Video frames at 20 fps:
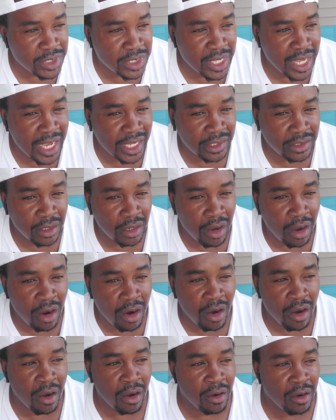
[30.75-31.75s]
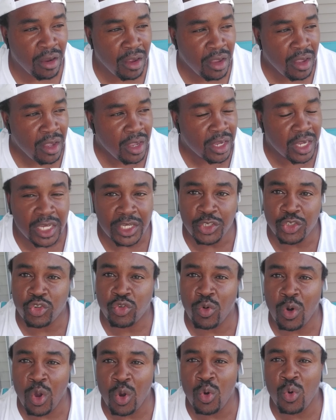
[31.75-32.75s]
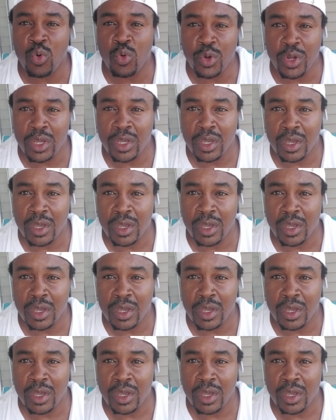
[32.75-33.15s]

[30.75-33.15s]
that are controlled